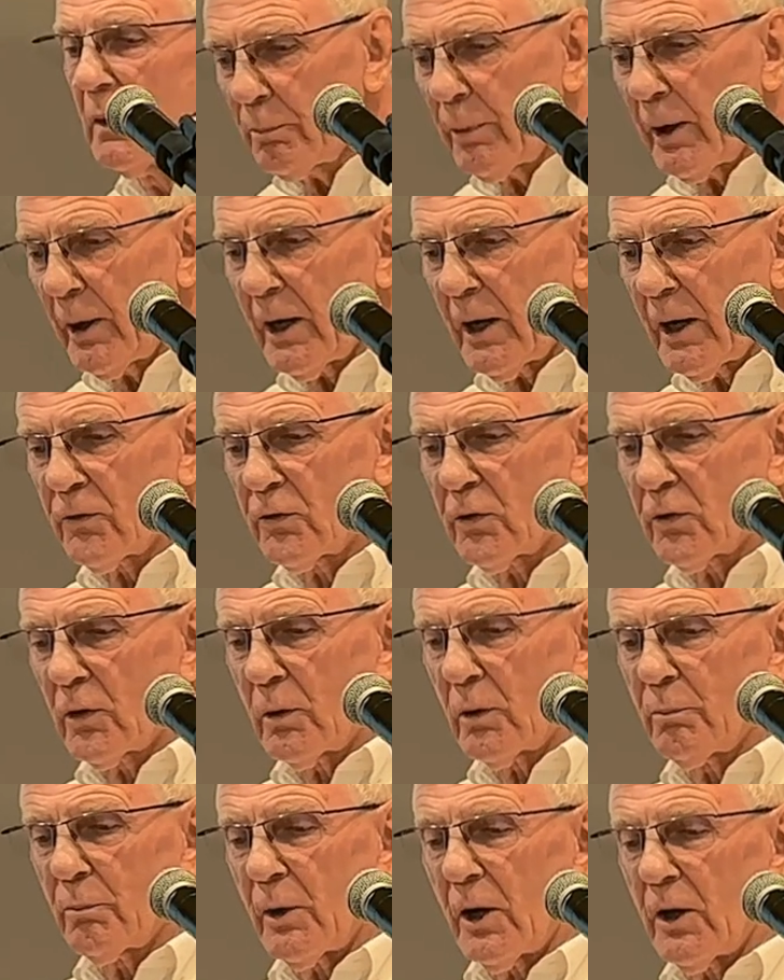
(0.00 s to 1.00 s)
Footpaths
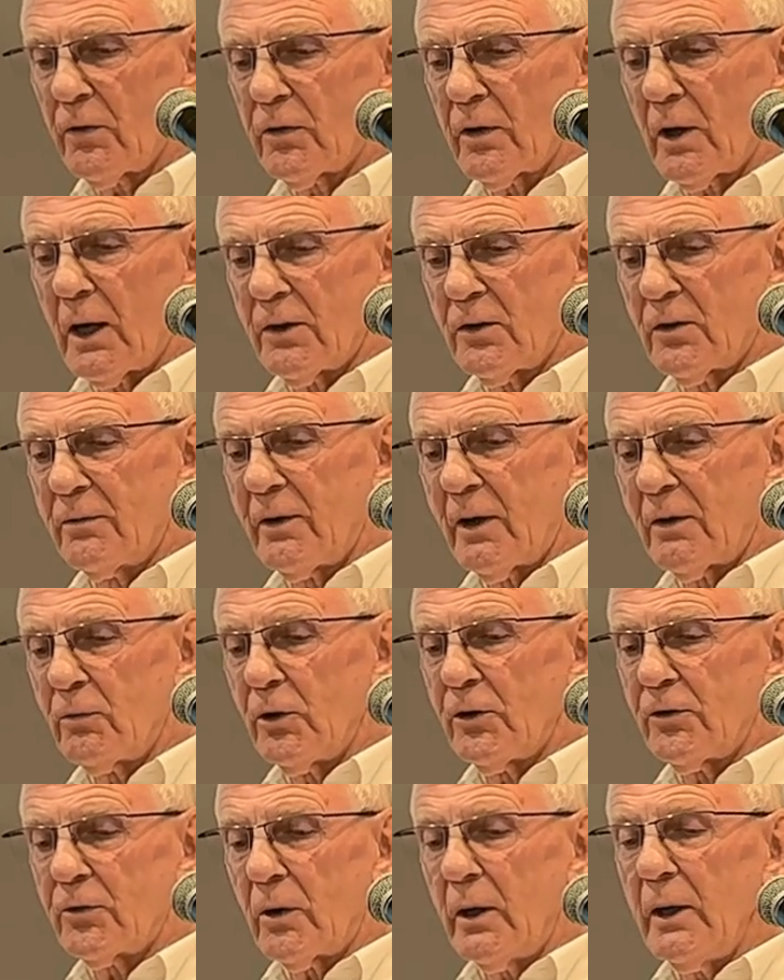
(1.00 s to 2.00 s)
on both sides of
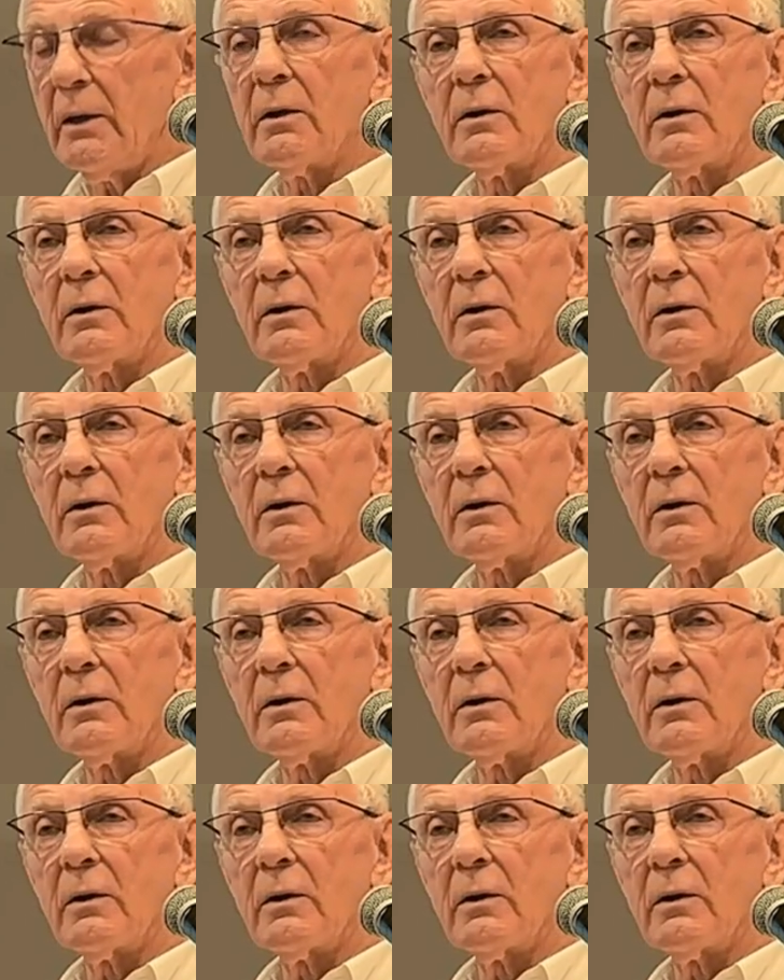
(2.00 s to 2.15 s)
every street.